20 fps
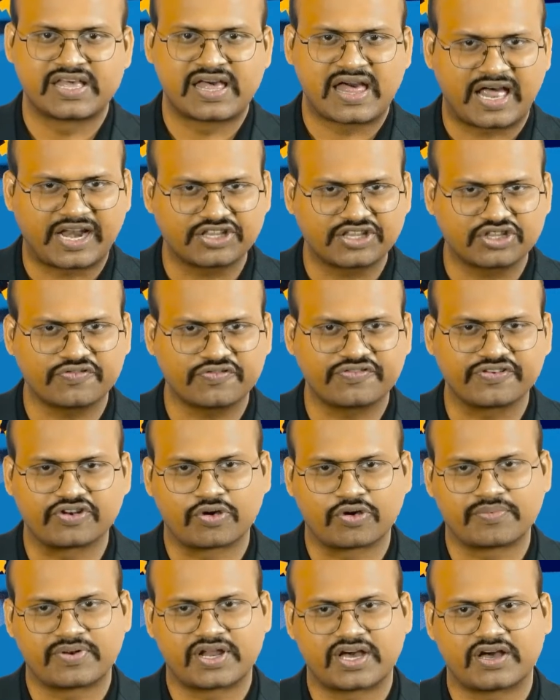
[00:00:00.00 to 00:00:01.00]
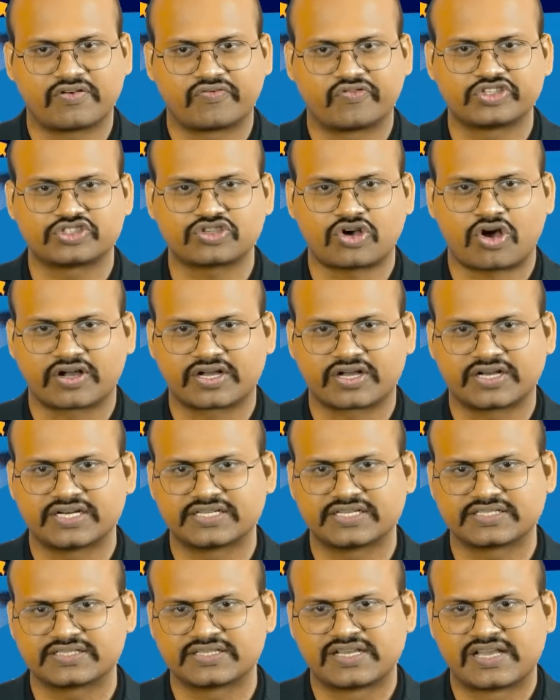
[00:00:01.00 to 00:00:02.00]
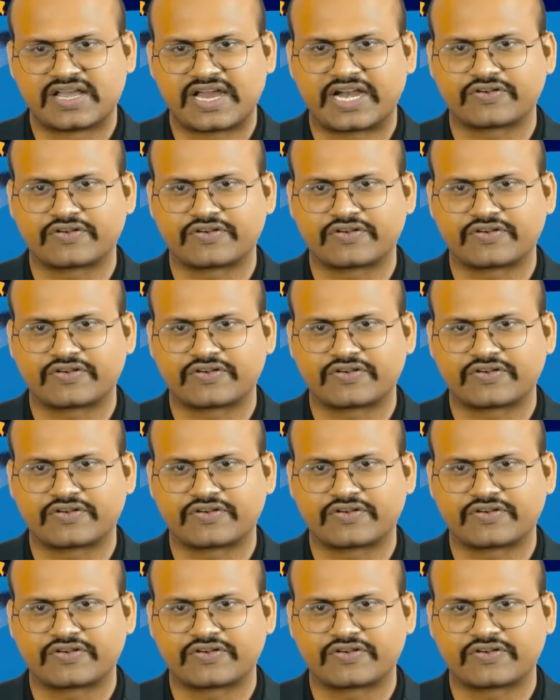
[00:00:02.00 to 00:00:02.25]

Another phenomena which occurs at